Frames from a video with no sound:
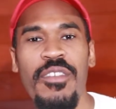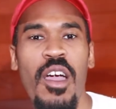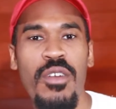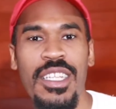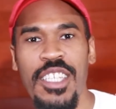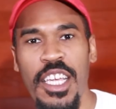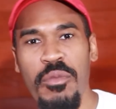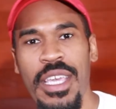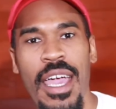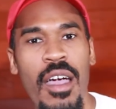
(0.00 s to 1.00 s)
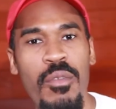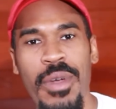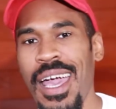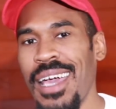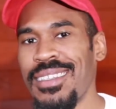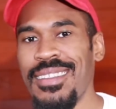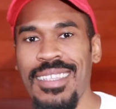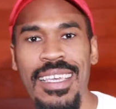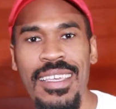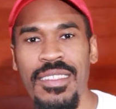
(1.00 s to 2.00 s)
y'all want to check me out behind the
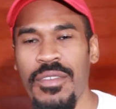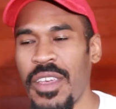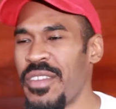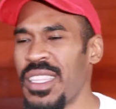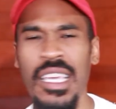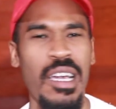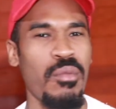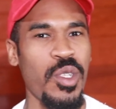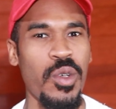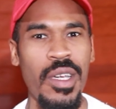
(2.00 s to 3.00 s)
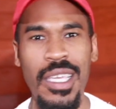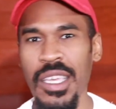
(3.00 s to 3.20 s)
scenes of everything I'm doing,